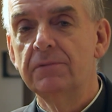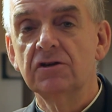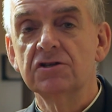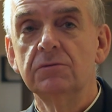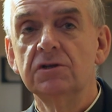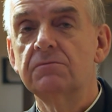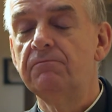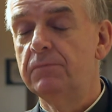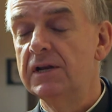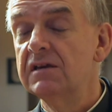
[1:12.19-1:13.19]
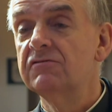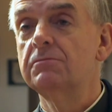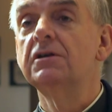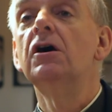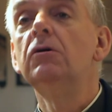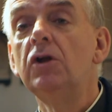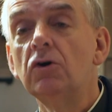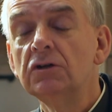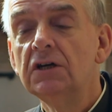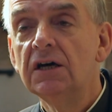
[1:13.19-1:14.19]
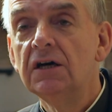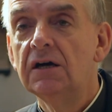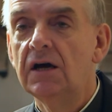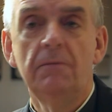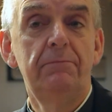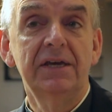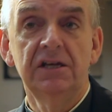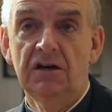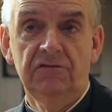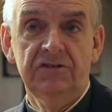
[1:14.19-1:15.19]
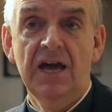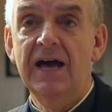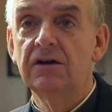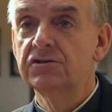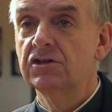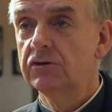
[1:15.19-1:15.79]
because it was believed to be no longer big enough to house the